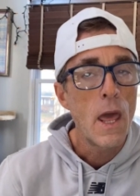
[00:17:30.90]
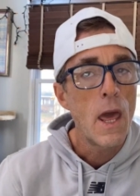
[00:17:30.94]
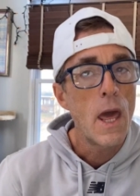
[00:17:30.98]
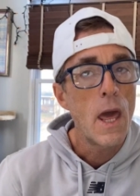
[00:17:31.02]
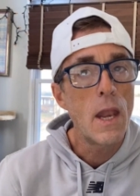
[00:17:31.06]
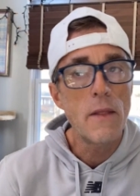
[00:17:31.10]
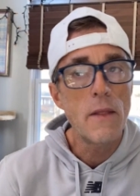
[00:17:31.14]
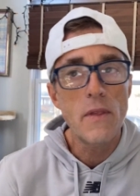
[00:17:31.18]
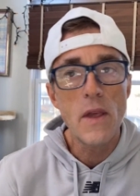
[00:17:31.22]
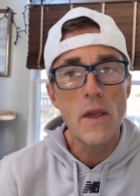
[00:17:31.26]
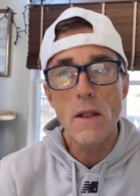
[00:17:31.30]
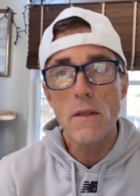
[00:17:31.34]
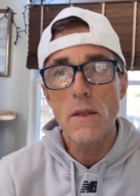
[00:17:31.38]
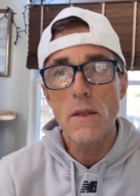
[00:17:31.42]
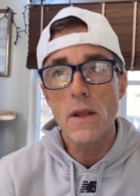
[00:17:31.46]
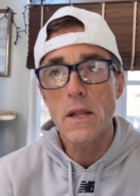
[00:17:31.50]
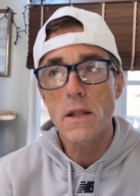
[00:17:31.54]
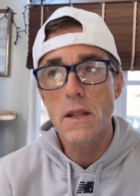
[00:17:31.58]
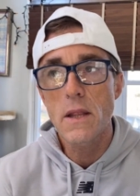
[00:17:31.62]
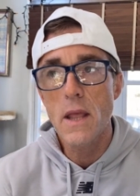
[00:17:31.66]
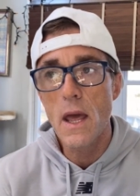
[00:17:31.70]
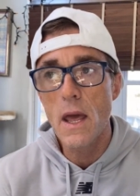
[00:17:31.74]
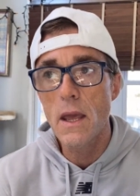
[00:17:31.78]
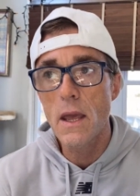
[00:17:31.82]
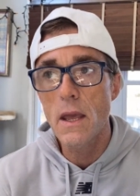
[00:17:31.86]
And at the end of the
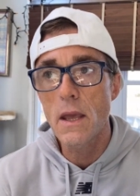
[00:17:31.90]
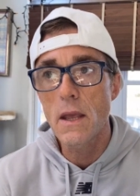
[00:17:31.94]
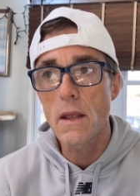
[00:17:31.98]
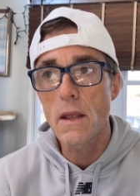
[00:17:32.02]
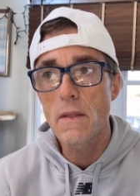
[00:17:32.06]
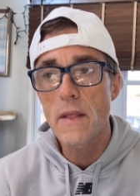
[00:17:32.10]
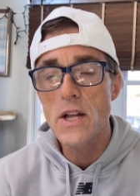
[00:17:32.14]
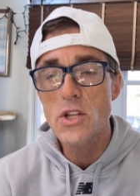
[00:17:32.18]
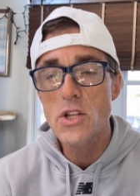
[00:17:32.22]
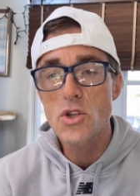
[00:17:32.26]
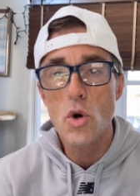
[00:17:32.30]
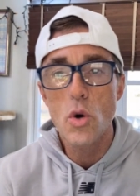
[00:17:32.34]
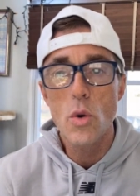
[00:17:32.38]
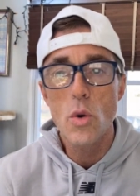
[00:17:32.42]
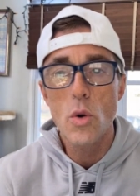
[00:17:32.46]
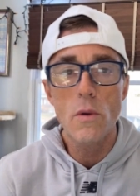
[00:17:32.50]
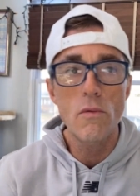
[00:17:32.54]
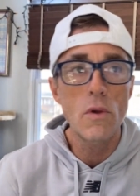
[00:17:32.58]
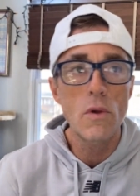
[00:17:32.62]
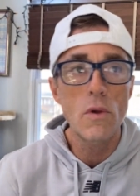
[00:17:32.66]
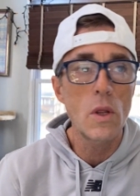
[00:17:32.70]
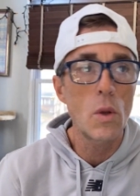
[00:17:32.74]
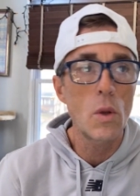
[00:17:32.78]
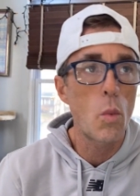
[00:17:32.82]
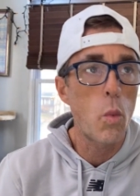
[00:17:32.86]
day, that's all we
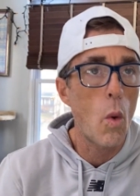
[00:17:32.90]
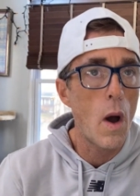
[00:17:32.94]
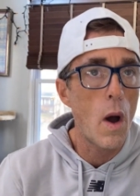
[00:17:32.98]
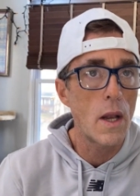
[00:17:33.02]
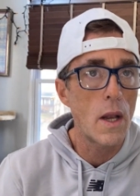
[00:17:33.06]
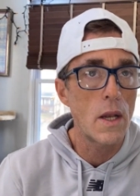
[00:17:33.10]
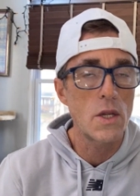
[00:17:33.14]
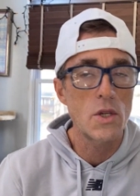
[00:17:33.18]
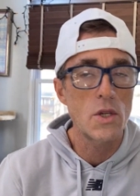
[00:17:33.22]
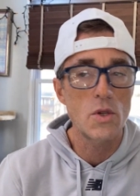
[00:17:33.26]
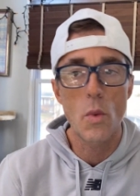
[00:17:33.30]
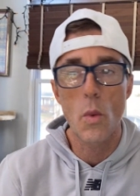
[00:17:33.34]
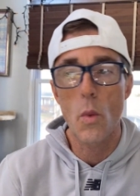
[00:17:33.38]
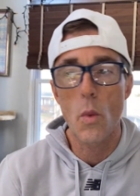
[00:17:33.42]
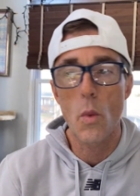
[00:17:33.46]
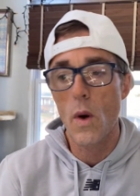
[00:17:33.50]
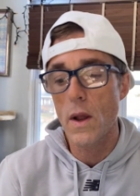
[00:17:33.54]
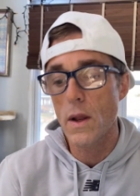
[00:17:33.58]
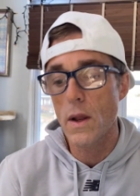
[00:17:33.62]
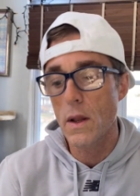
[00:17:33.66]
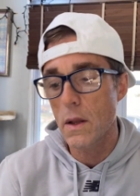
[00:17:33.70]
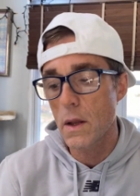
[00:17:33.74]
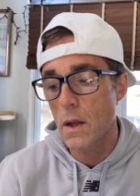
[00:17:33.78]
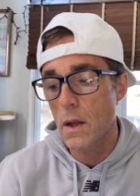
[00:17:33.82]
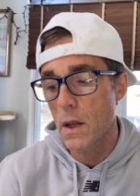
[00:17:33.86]
really want is we
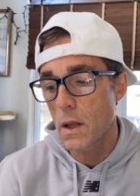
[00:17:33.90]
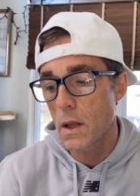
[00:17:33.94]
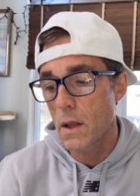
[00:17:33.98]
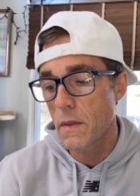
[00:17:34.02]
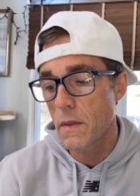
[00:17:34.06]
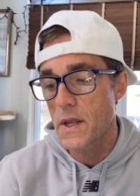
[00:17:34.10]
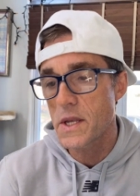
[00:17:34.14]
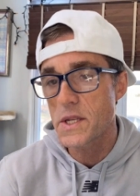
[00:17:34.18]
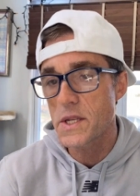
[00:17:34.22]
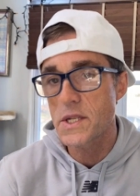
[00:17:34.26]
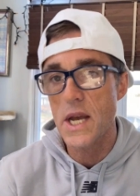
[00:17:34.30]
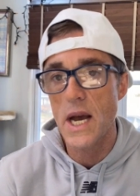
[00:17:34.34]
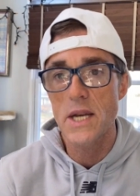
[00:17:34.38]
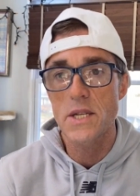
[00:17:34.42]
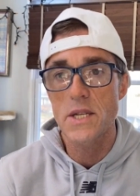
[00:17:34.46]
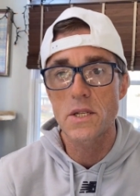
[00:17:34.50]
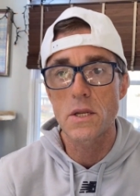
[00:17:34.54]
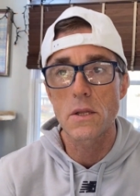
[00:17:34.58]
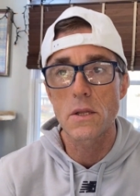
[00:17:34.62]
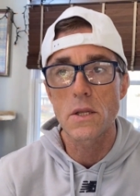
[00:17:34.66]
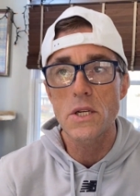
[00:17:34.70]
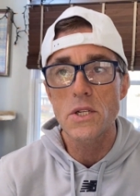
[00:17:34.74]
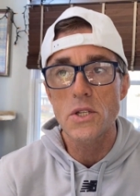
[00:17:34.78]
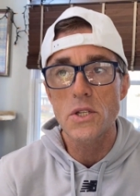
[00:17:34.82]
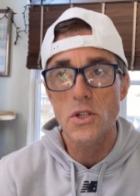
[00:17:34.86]
want these guys to
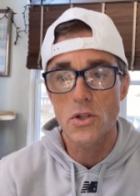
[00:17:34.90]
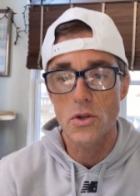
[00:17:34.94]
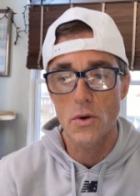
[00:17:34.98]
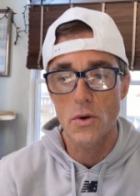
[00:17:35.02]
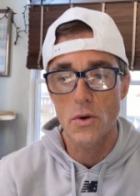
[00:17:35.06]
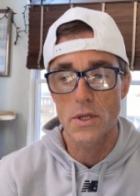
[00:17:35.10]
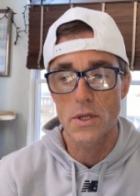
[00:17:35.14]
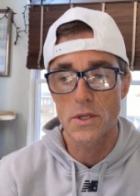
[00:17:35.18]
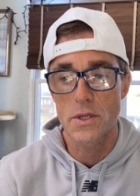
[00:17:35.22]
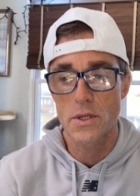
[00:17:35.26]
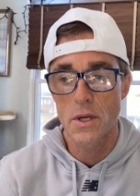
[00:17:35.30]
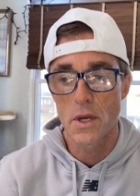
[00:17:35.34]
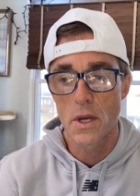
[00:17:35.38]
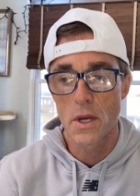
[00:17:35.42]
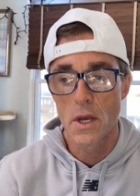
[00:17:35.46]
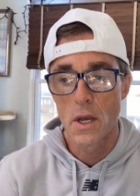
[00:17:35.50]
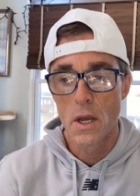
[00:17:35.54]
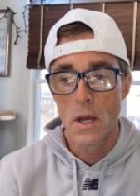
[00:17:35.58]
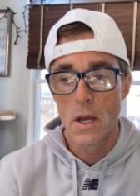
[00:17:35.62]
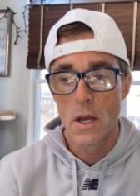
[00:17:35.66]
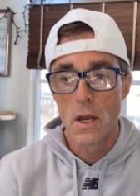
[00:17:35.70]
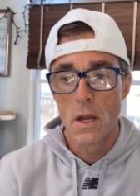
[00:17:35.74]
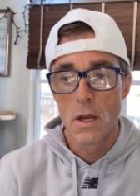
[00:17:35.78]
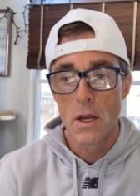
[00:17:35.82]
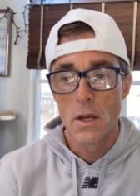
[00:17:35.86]
listen to us.
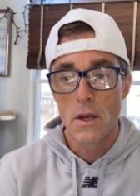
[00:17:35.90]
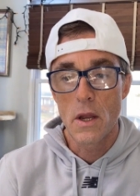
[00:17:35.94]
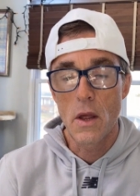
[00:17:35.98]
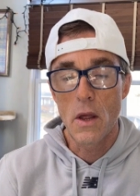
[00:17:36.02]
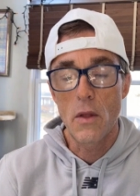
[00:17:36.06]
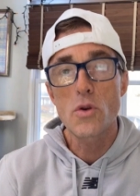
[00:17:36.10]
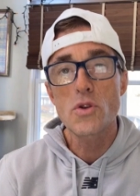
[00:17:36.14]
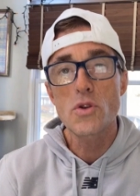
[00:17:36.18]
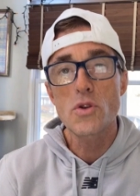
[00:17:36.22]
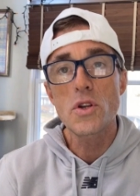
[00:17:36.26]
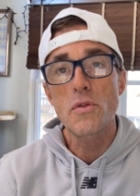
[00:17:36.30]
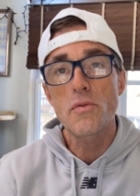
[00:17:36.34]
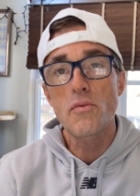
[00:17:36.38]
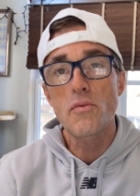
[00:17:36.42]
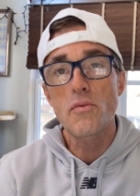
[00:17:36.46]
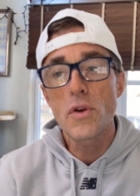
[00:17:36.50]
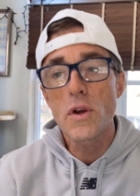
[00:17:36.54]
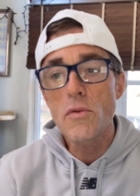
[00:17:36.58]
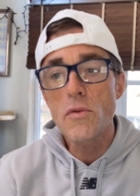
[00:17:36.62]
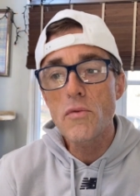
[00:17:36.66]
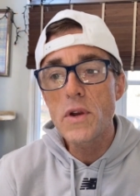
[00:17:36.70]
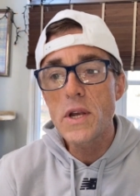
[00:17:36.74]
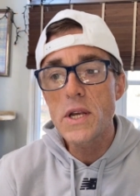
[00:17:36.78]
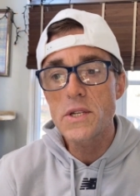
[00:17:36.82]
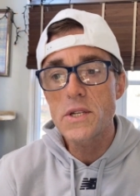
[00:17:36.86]
Now, those are
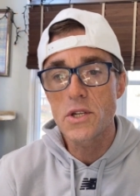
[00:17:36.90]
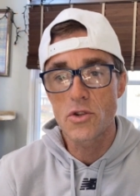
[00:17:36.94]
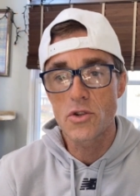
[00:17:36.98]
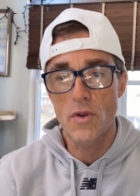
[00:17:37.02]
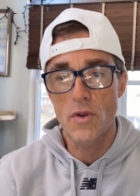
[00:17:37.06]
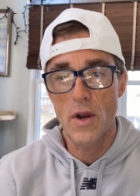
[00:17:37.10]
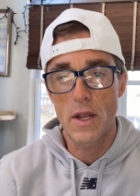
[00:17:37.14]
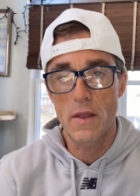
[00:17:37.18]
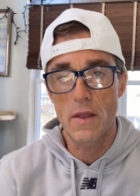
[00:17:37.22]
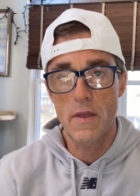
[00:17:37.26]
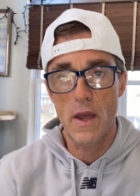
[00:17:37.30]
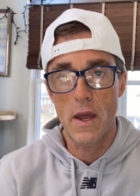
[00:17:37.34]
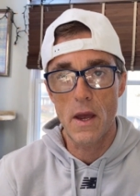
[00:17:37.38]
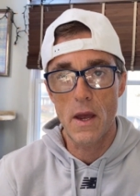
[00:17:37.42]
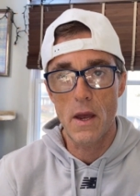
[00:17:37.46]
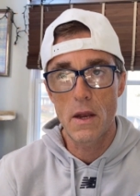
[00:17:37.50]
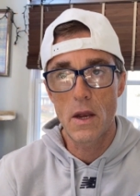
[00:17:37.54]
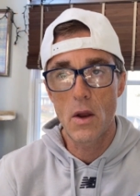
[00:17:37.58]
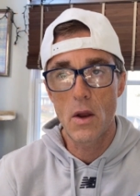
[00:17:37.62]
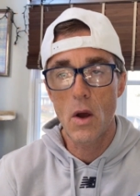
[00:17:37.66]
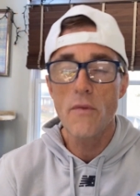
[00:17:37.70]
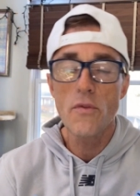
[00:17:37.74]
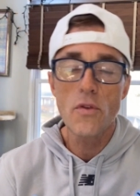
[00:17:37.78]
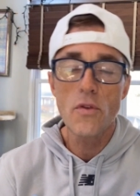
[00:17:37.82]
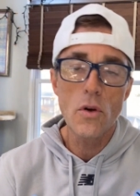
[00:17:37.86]
three reasons right there.
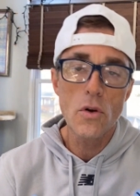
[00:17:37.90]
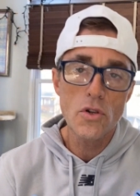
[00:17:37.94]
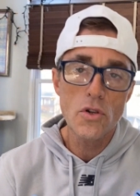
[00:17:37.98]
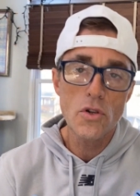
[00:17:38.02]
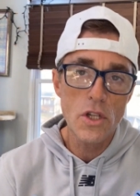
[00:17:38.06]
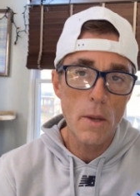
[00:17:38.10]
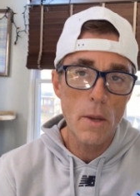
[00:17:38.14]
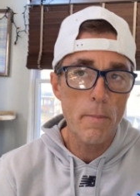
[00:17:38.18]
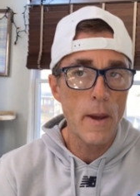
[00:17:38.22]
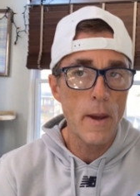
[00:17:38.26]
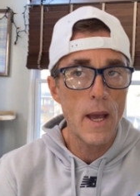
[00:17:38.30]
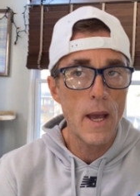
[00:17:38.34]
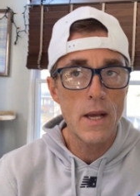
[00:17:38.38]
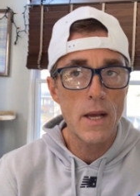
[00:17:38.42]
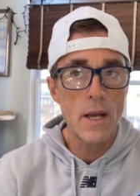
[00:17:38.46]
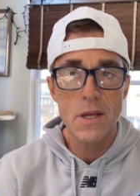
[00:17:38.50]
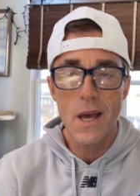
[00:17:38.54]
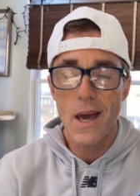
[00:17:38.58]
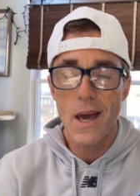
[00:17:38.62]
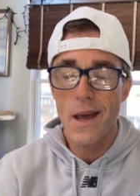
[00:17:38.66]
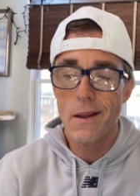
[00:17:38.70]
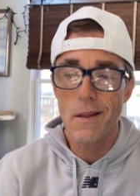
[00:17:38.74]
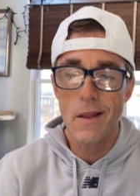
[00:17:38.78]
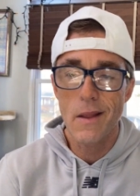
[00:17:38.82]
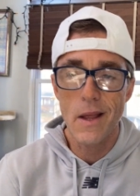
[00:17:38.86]
Now, I told you in the past,
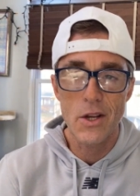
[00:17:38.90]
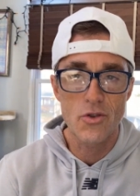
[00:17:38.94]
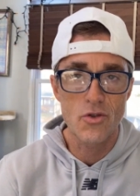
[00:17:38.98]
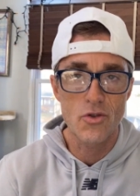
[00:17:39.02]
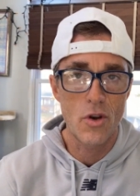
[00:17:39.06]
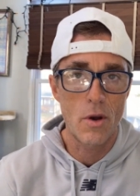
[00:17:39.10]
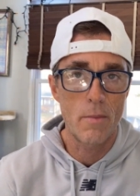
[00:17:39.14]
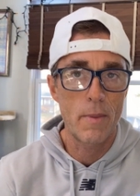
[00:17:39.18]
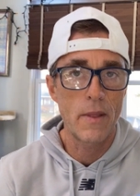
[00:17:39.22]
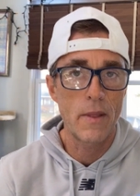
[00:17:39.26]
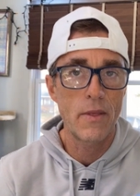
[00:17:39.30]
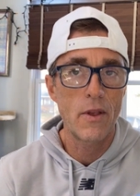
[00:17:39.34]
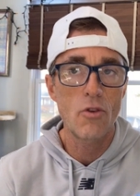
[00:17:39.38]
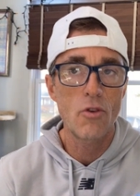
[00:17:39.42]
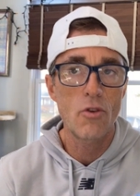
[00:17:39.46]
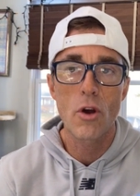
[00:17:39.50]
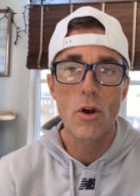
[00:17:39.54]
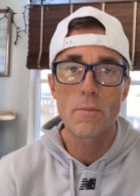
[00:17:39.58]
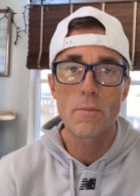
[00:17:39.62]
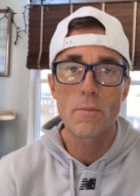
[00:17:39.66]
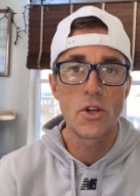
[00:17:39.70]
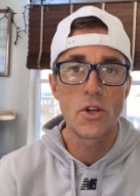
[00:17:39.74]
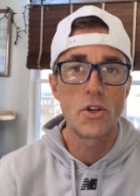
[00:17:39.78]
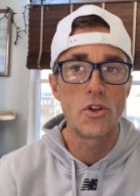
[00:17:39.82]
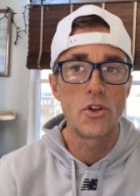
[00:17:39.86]
I don't like Trump. I think
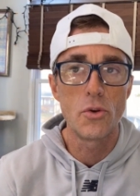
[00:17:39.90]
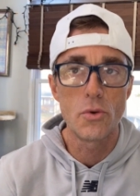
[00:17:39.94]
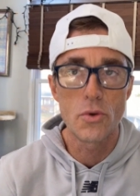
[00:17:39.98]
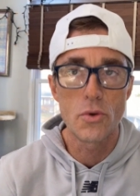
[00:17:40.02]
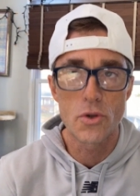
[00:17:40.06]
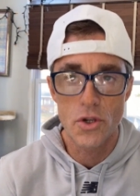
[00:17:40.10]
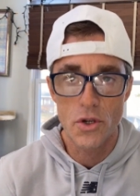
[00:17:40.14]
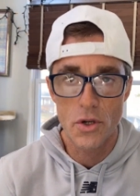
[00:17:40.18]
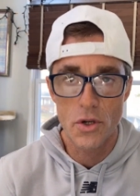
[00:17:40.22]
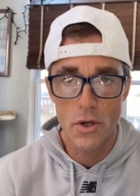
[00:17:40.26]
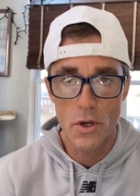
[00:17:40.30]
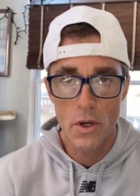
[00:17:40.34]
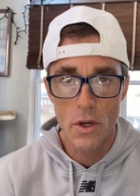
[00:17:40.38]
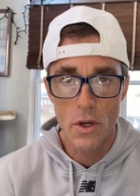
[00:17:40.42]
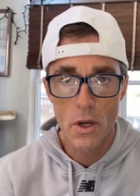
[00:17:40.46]
Trump's a douche.